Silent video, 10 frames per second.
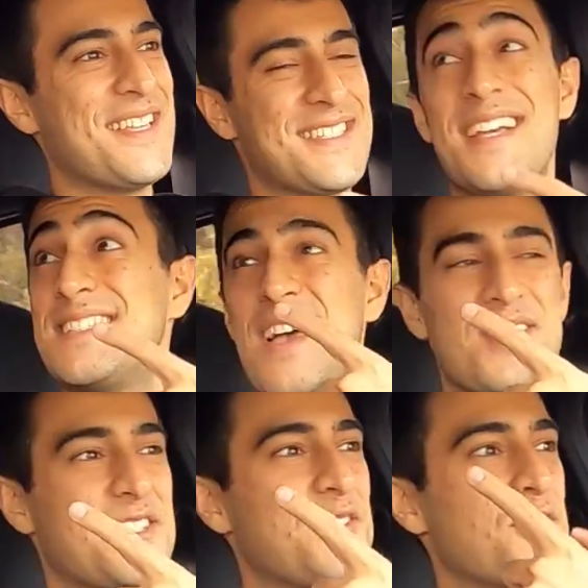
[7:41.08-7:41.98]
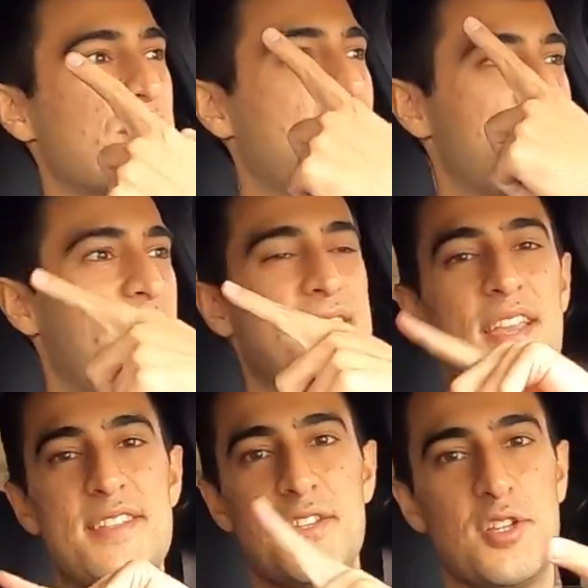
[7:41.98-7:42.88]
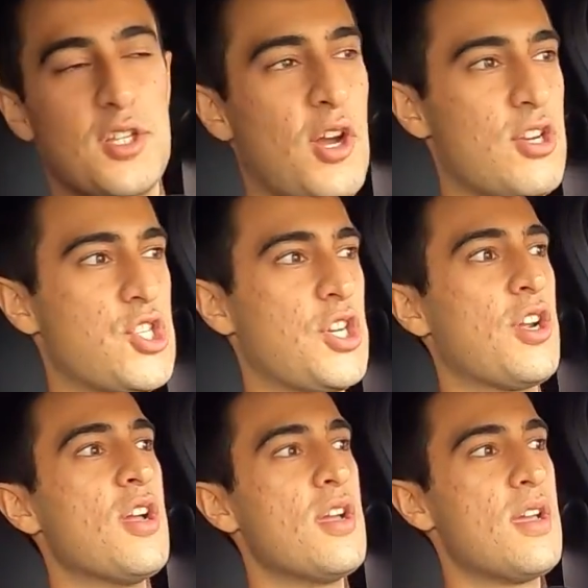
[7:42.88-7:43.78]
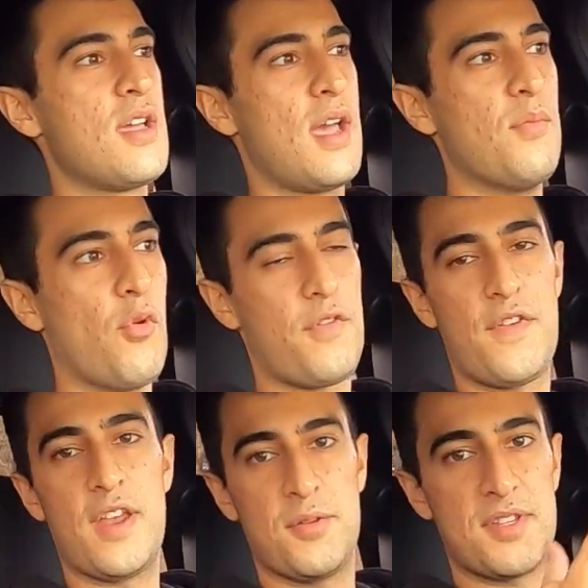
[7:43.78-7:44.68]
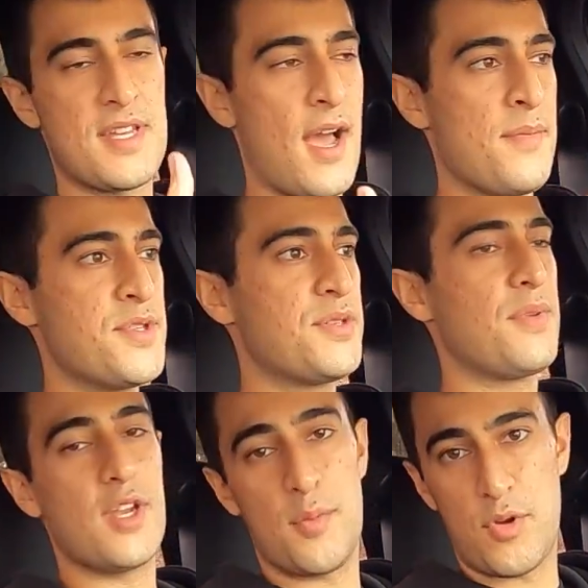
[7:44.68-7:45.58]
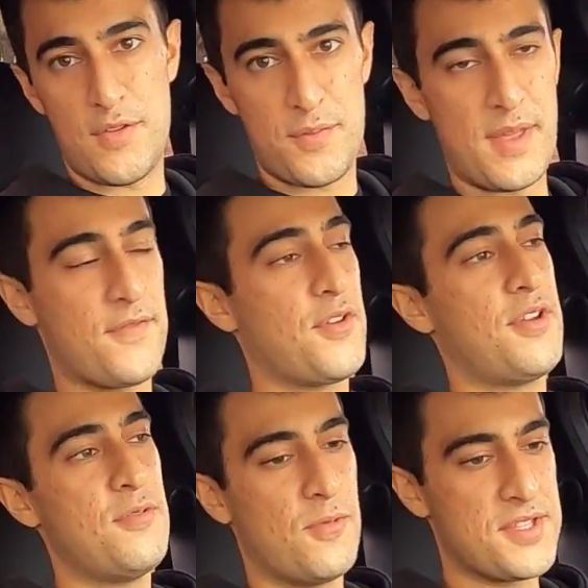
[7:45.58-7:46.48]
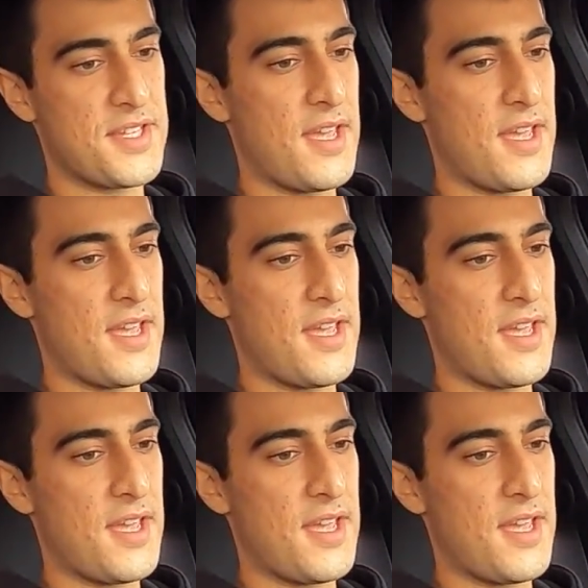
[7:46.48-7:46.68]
it's nice to have a sunroof, and it's nice that it's a little larger and more fitting with the times. An upgrade from the F30 once